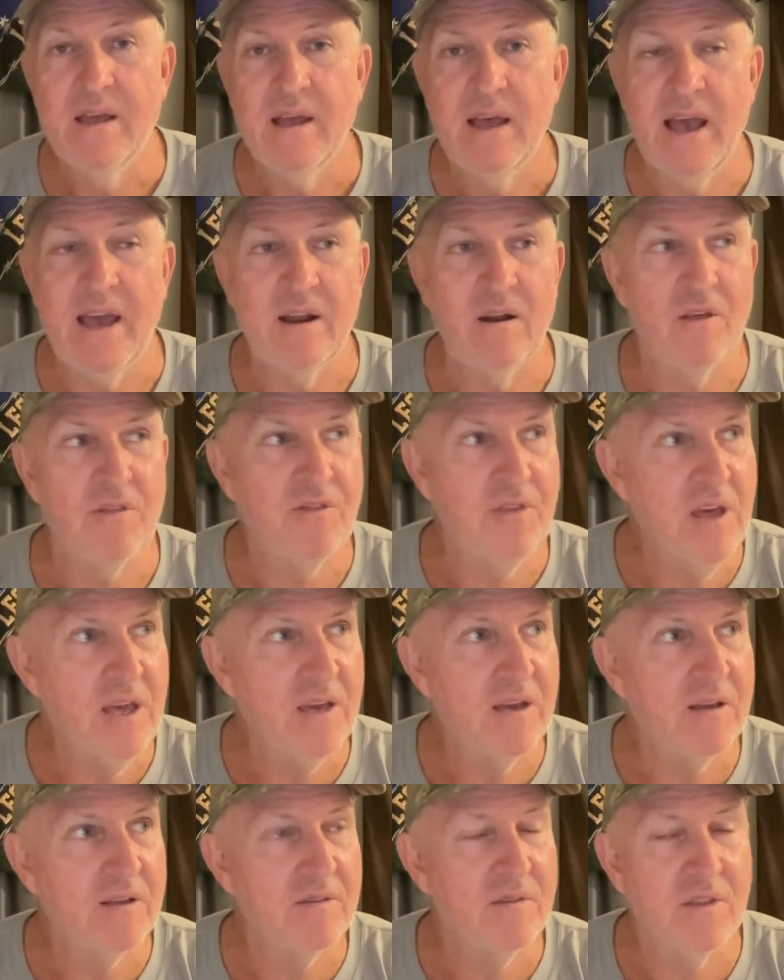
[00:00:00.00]
And I
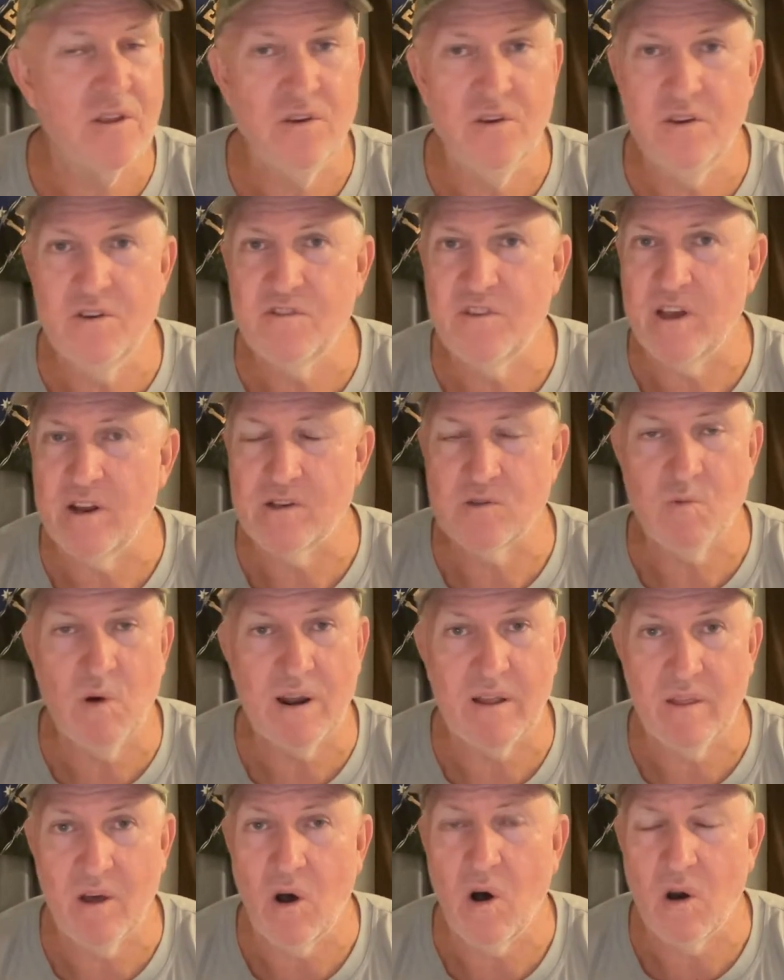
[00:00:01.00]
think the news said it's
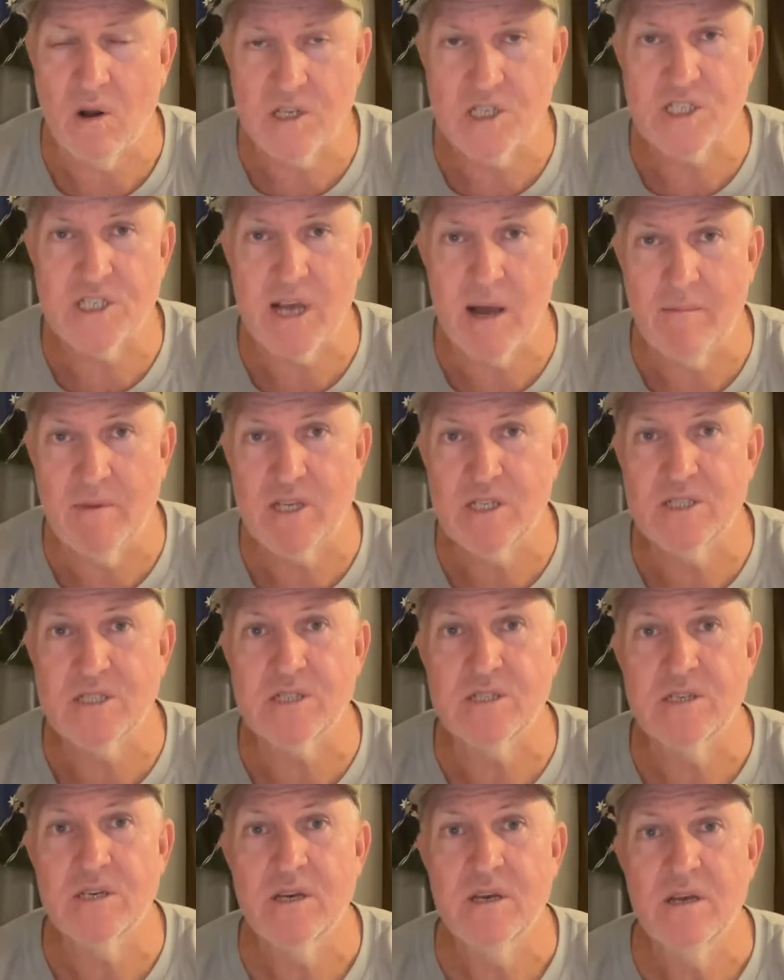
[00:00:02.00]
one of the hottest
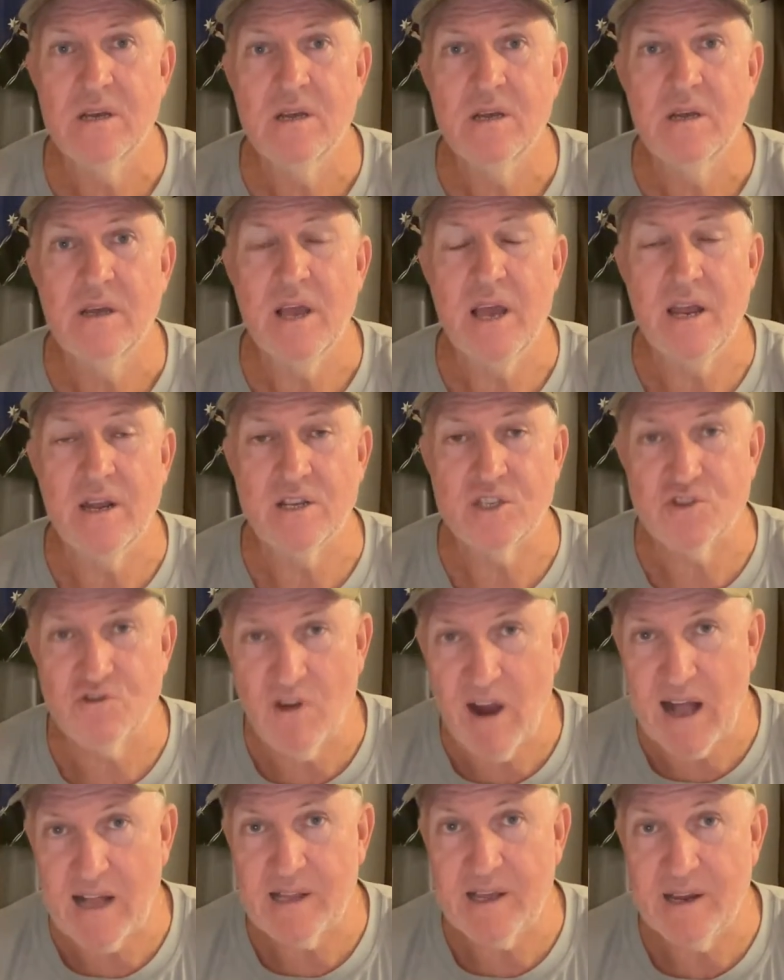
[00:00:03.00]
summers in
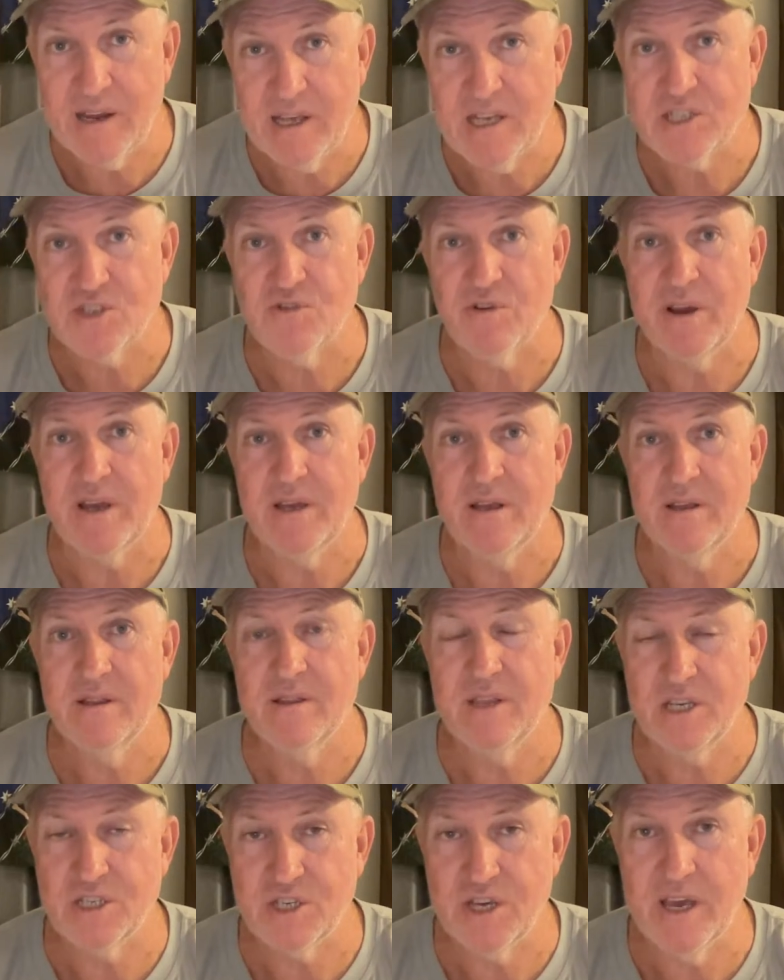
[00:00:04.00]
Australian history
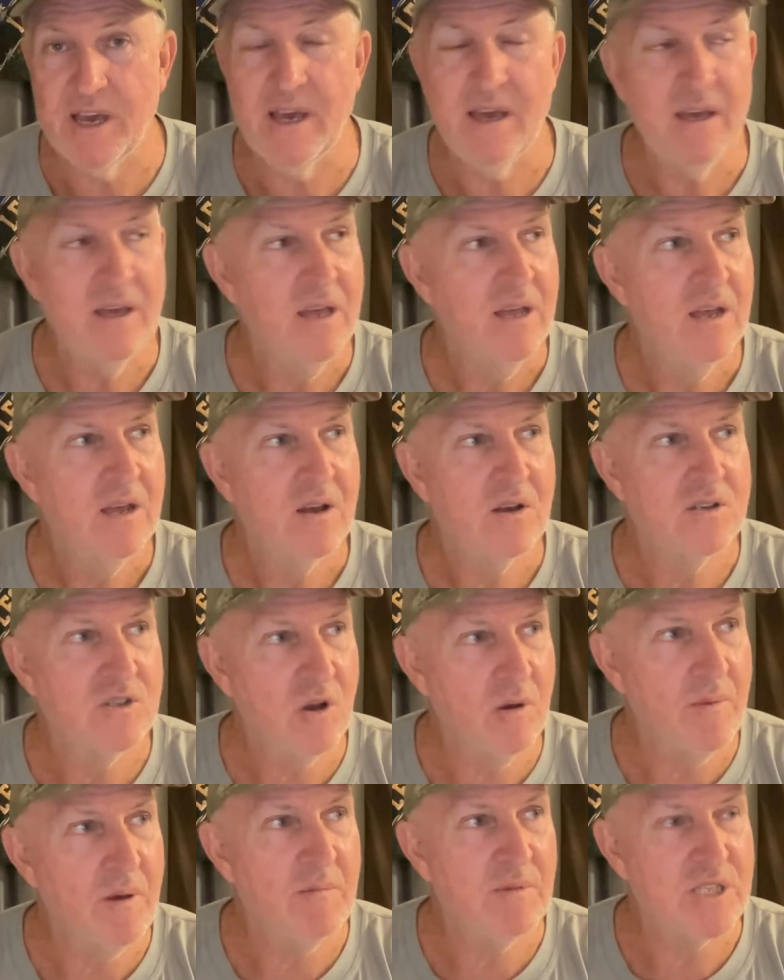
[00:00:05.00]
this year. Because
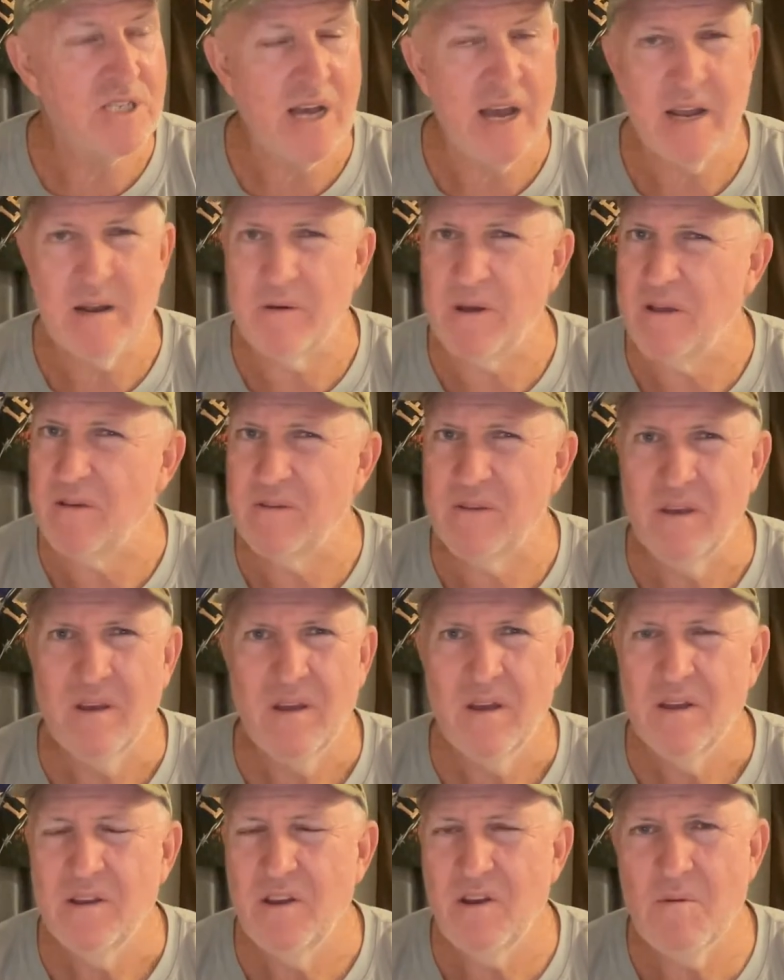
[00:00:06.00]
I remember saying to people,
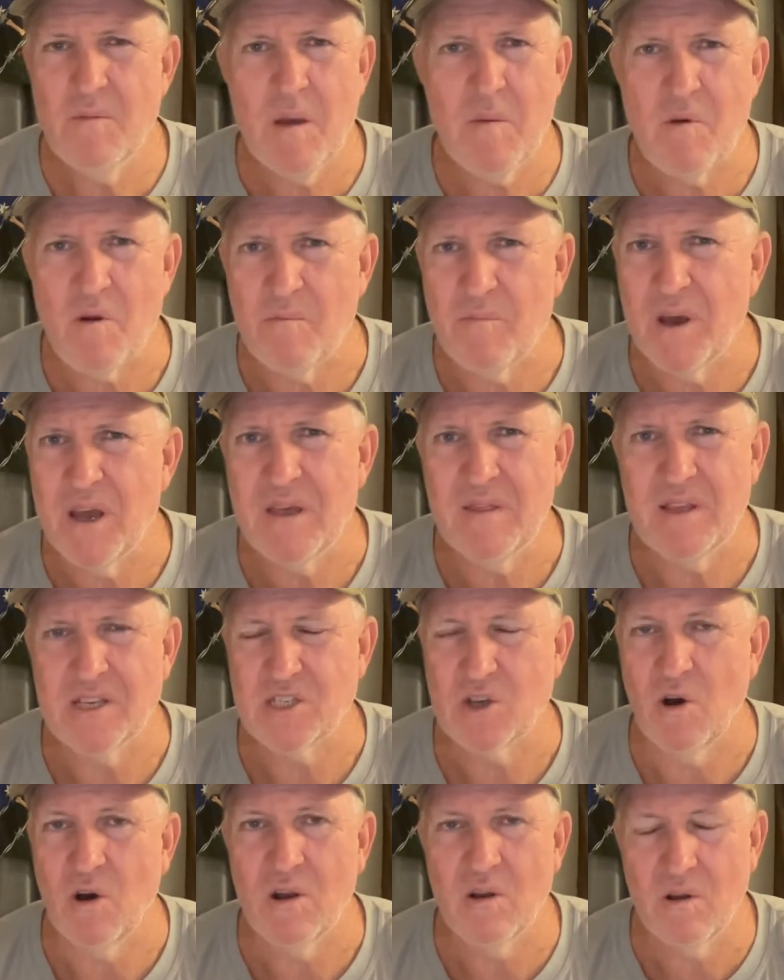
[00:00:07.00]
do you remember it being
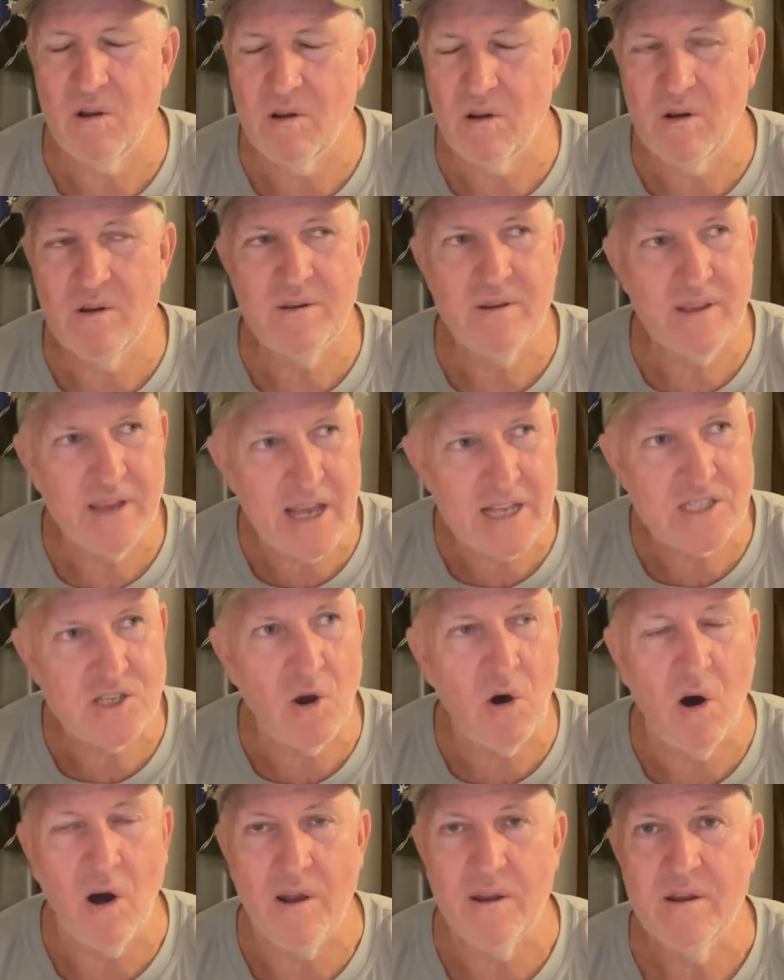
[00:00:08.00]
this hot? It gets
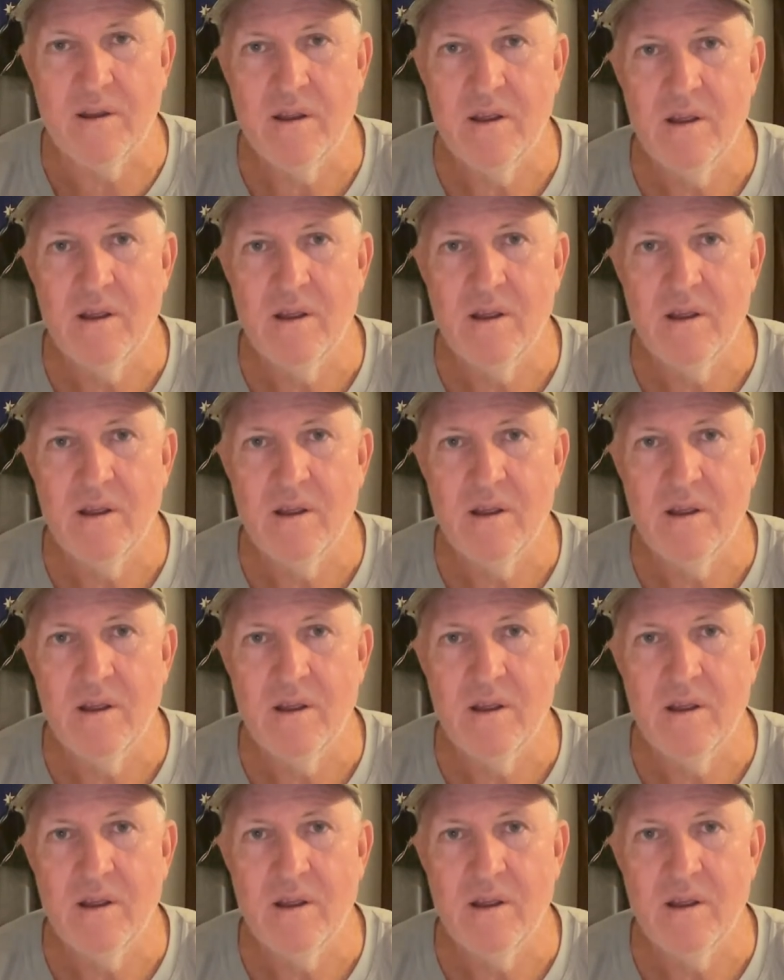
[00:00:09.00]
hot,